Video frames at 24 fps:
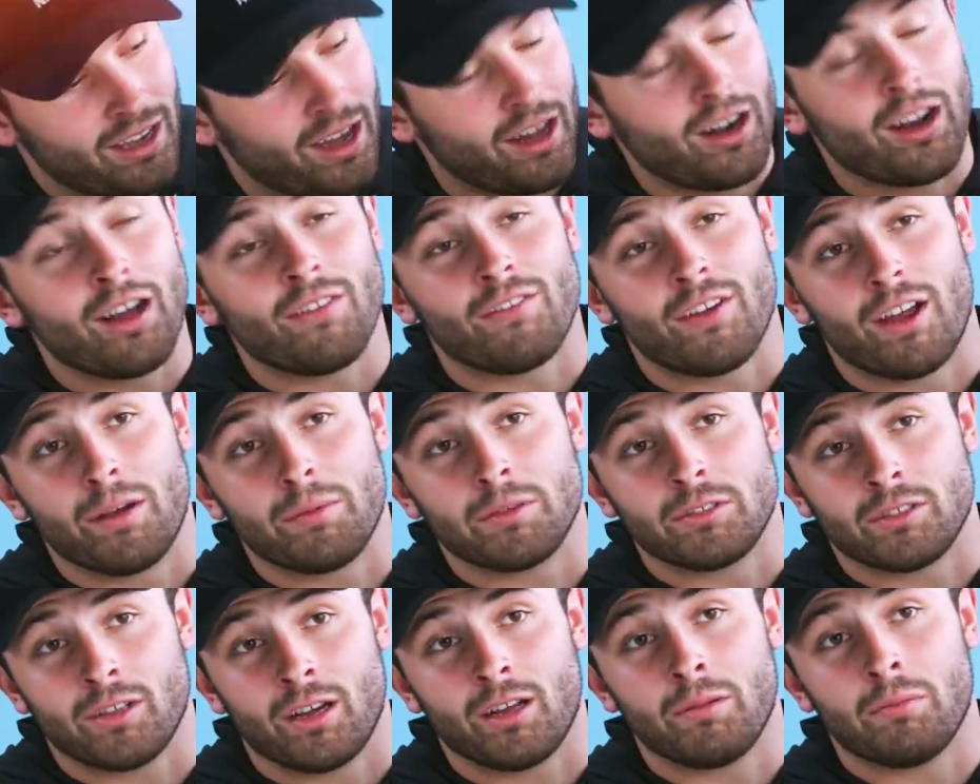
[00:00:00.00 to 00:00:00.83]
Got it off
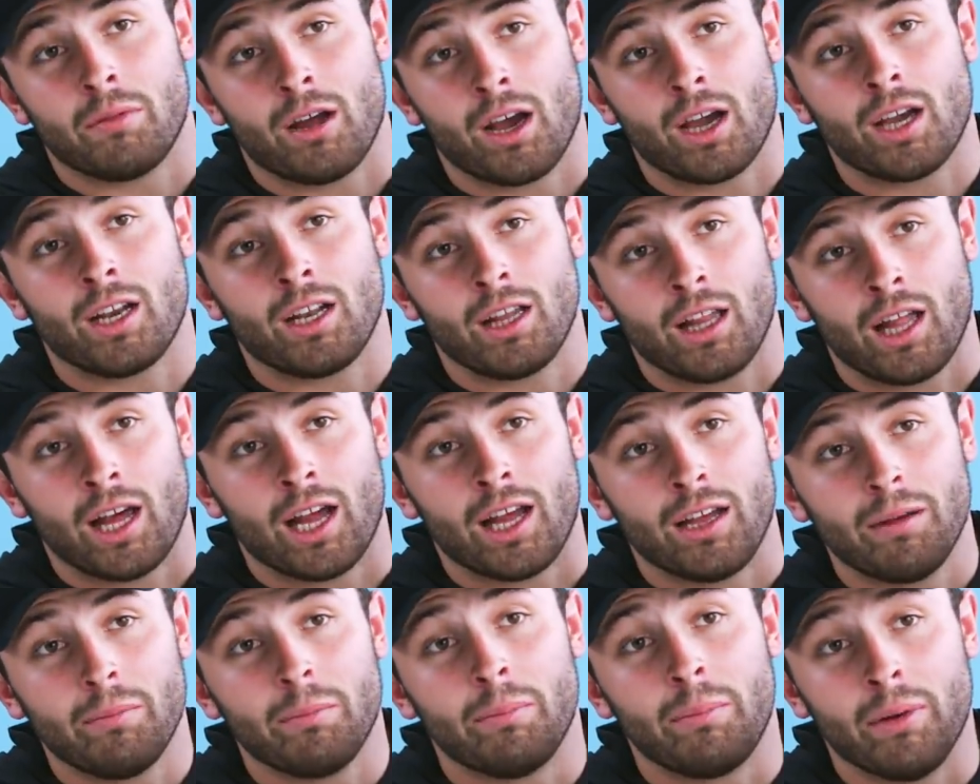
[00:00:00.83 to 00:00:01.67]
Amazon, not gonna
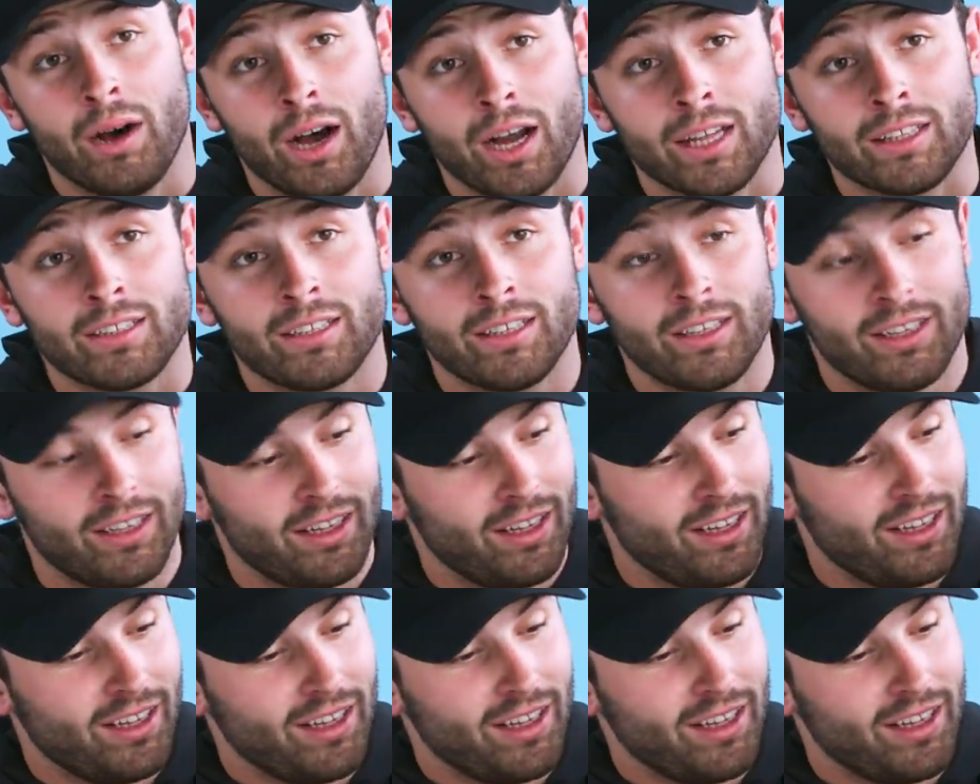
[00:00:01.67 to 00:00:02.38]
lie, but